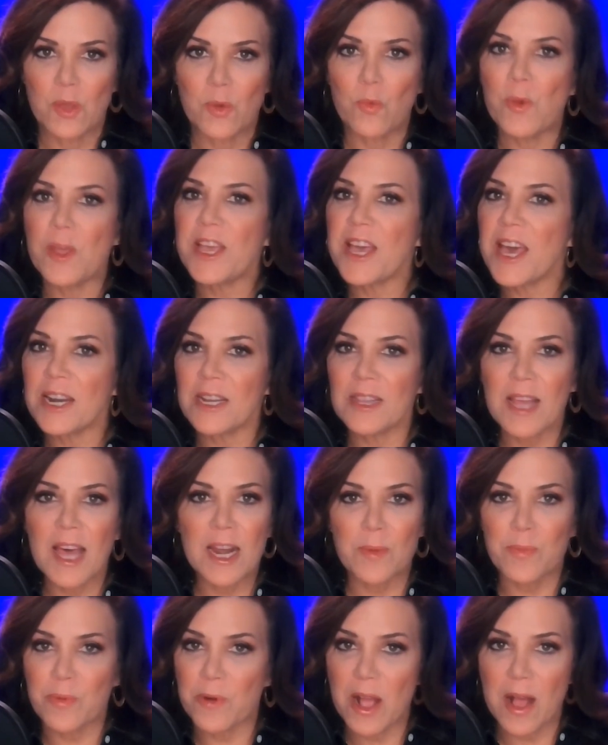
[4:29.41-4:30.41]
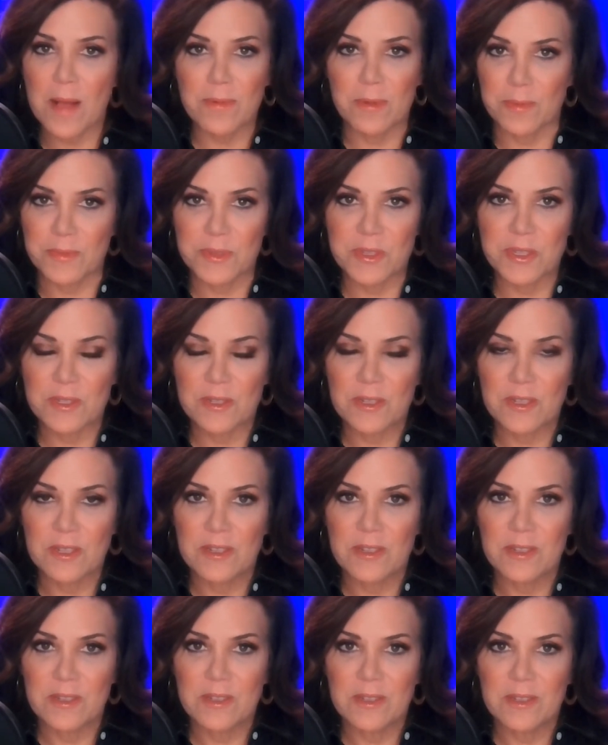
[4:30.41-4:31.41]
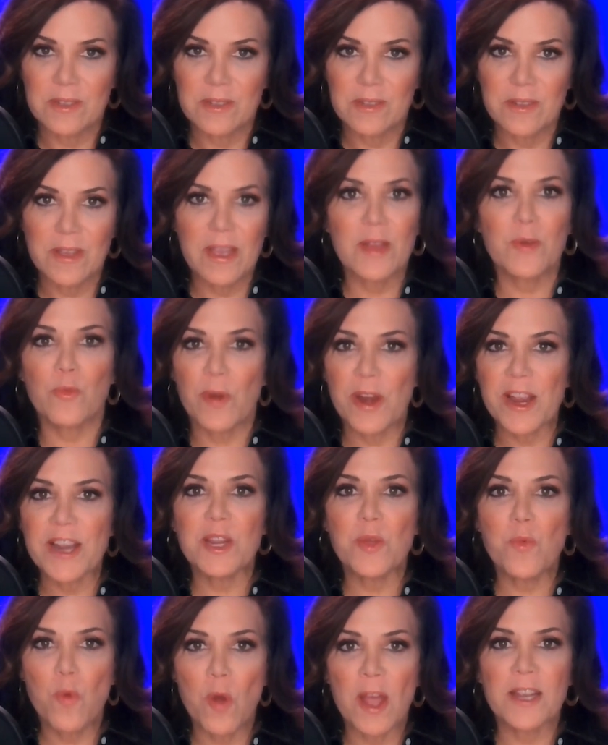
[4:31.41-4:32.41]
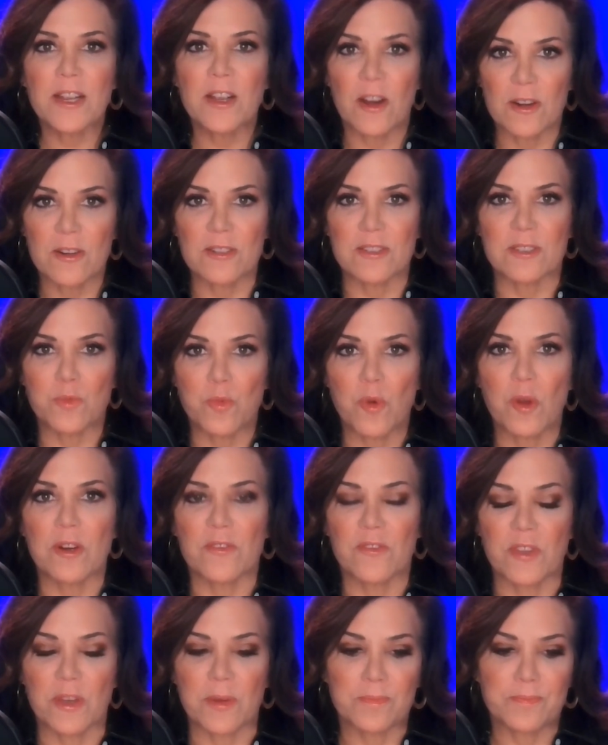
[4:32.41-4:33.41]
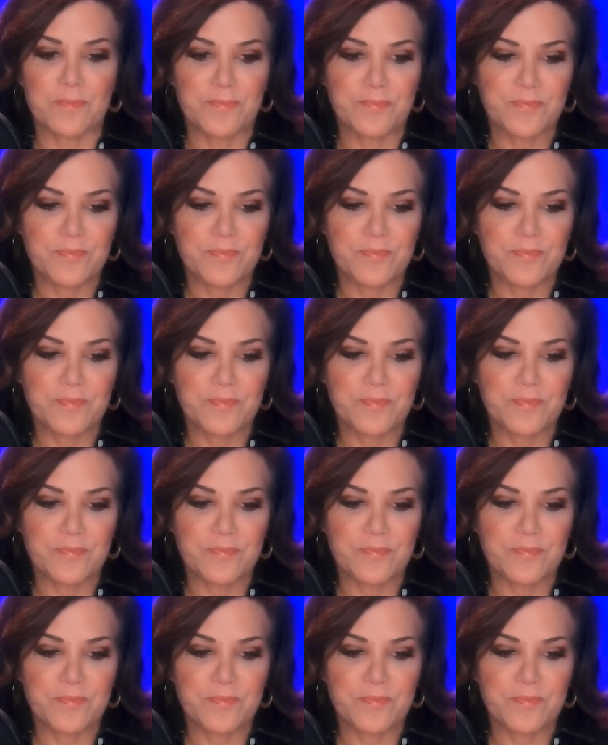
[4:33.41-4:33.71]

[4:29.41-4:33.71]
We got a lot of problems. And Randi Weingarten is one of them.